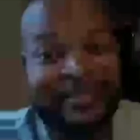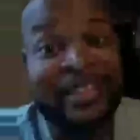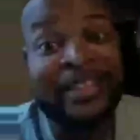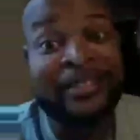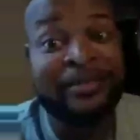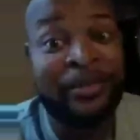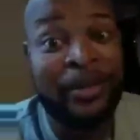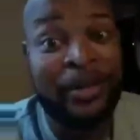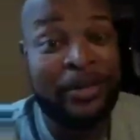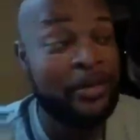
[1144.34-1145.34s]
Yeah, you
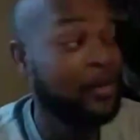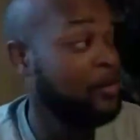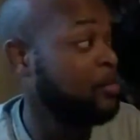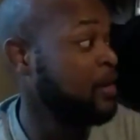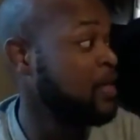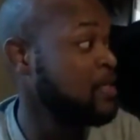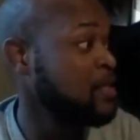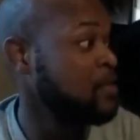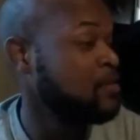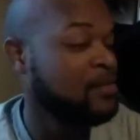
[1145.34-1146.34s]
could have you could have played at
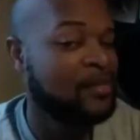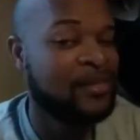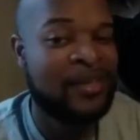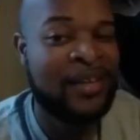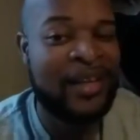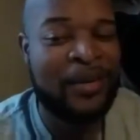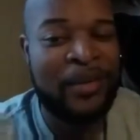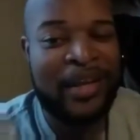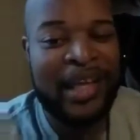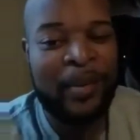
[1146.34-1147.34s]
six, and then I
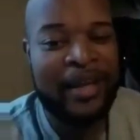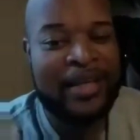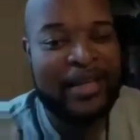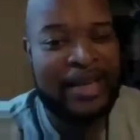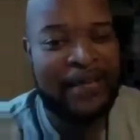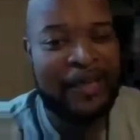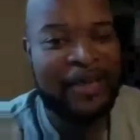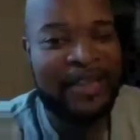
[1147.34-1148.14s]
would have came back at seven.